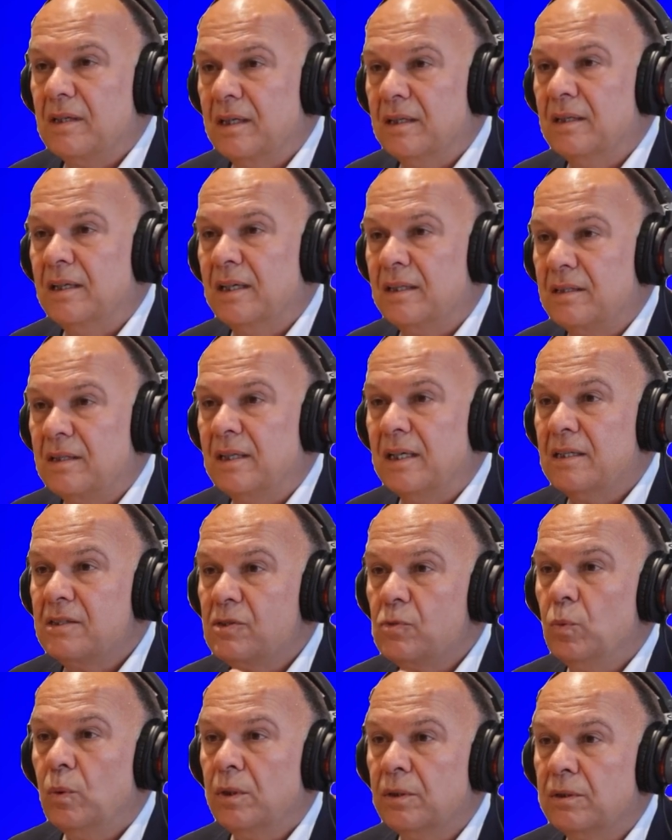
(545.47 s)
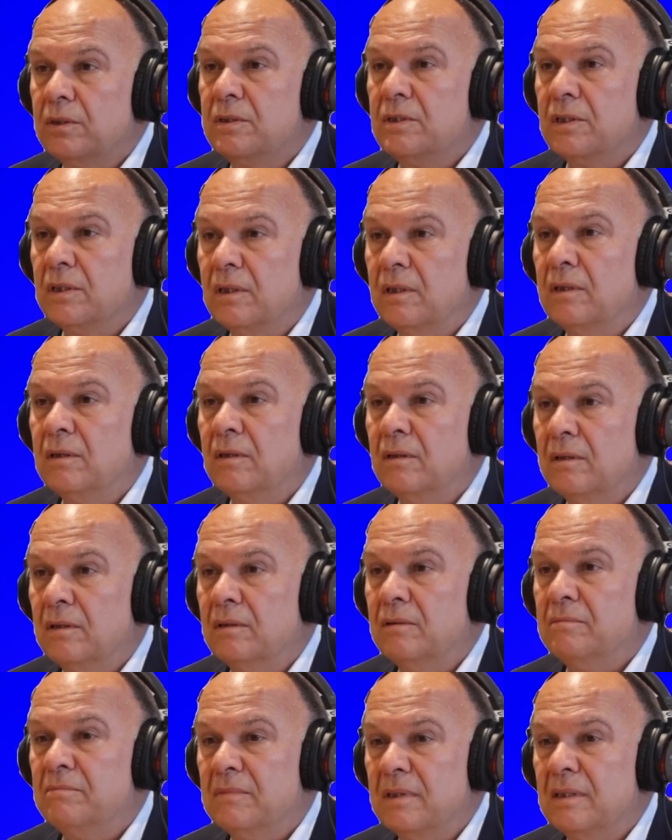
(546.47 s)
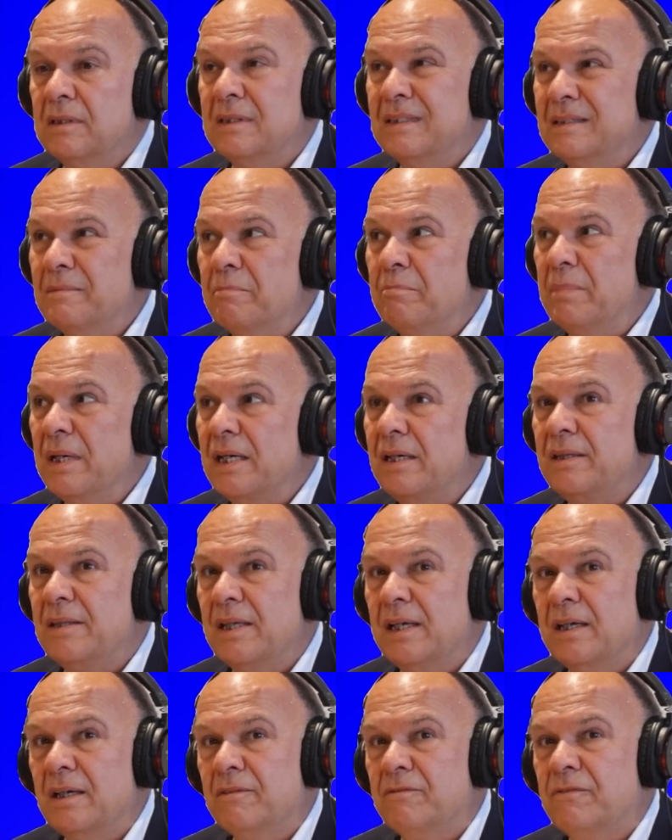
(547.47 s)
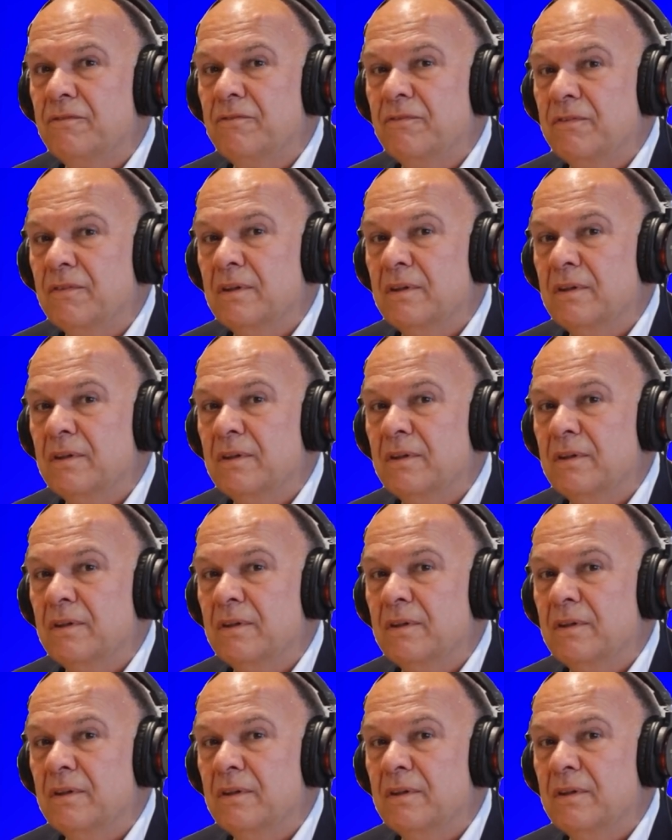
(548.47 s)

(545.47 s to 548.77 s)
And that's what the big thing of